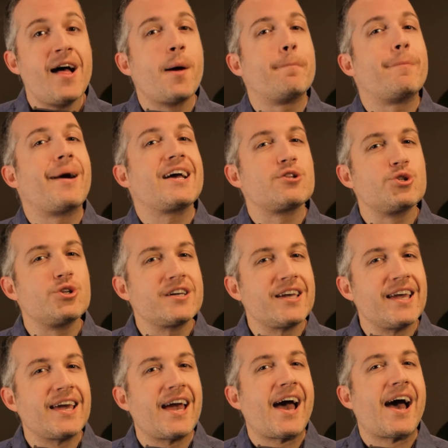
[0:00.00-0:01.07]
by
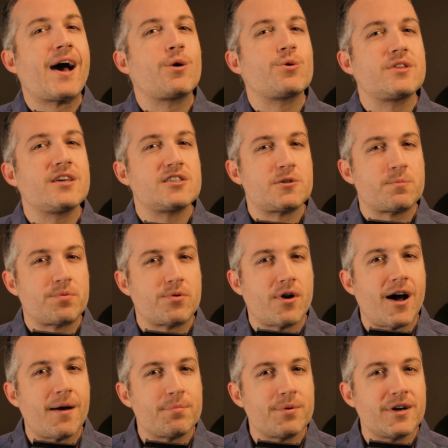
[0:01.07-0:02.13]
looking at how this
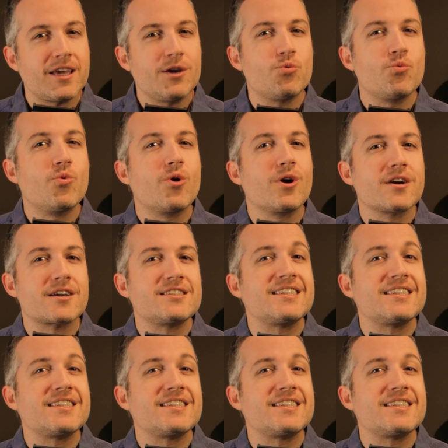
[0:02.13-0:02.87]
property works